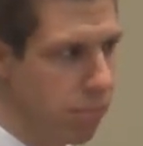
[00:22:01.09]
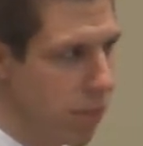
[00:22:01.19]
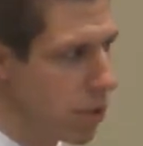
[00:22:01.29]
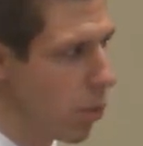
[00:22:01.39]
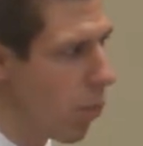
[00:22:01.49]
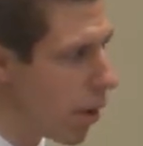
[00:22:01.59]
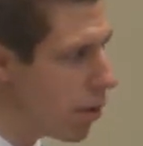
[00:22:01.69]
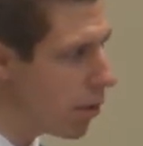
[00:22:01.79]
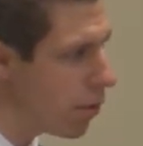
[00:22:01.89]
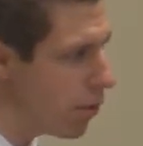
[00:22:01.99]
Is it
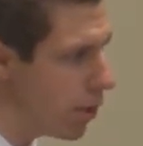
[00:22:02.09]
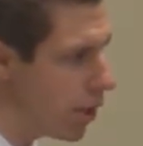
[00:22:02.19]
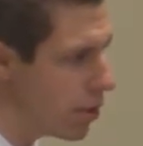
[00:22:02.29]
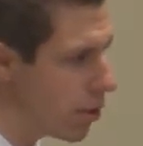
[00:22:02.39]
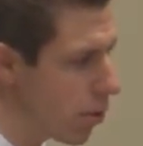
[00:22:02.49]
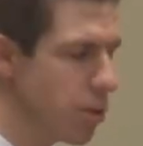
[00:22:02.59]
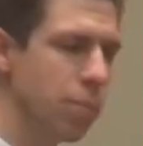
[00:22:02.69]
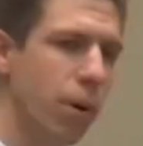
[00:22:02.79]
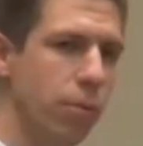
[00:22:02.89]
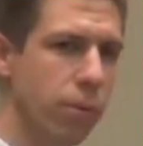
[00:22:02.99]
one of these or is
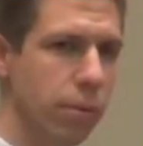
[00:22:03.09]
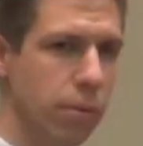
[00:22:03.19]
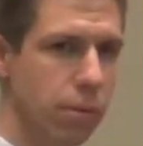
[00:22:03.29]
it both?